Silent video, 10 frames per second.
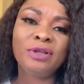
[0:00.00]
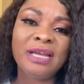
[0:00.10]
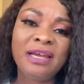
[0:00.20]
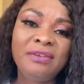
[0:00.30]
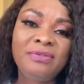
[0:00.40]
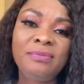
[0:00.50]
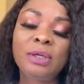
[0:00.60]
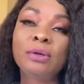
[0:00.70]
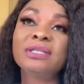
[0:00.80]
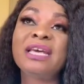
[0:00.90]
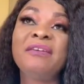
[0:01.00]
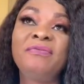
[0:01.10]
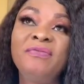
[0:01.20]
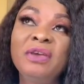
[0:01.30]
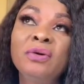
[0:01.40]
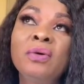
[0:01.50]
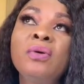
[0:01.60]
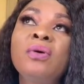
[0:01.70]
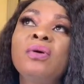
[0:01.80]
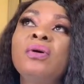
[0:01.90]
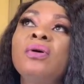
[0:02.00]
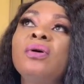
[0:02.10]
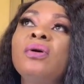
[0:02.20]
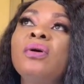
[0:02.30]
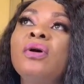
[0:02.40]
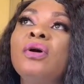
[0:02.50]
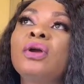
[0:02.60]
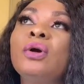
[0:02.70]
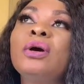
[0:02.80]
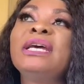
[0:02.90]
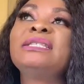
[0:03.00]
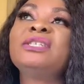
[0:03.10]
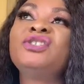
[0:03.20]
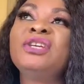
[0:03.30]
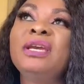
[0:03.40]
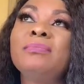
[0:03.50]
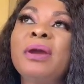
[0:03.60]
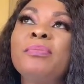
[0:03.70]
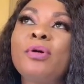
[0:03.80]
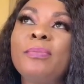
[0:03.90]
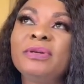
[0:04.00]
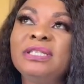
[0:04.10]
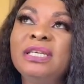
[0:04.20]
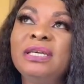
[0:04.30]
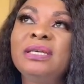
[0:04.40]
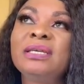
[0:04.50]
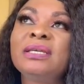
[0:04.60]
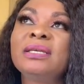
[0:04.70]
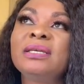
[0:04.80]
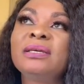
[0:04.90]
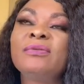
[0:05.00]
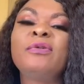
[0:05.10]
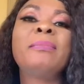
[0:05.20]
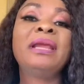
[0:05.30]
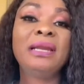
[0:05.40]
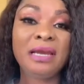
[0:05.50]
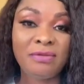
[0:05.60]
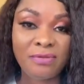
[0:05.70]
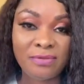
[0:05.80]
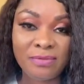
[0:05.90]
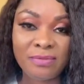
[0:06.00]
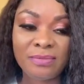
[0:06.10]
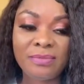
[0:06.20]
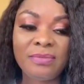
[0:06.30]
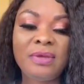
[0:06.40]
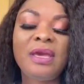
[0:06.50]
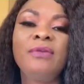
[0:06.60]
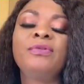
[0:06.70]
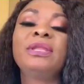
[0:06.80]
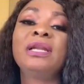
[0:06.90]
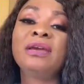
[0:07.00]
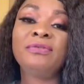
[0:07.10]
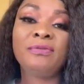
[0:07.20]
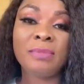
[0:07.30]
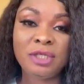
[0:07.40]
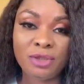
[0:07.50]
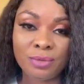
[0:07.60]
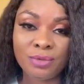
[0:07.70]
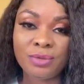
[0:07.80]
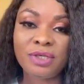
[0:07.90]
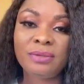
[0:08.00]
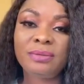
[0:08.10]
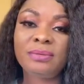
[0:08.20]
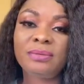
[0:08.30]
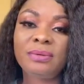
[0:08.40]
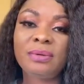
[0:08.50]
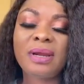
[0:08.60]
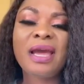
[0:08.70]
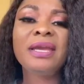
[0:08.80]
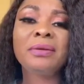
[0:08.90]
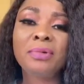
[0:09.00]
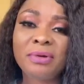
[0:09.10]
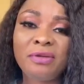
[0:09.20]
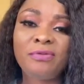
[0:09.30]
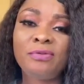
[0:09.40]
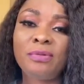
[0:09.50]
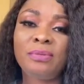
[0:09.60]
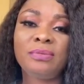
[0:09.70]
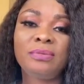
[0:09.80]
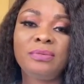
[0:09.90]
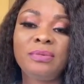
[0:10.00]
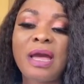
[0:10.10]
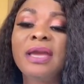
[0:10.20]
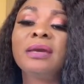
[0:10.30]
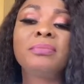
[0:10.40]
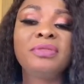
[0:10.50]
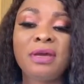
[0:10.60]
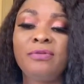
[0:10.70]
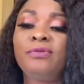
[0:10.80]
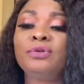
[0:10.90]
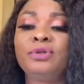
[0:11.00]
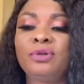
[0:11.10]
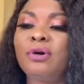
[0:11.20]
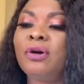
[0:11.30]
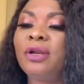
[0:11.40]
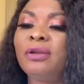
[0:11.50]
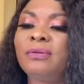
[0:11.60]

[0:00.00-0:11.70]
life because I feel God has exchanged my property for my life and for the life of my children. I am grateful. I am thankful to God.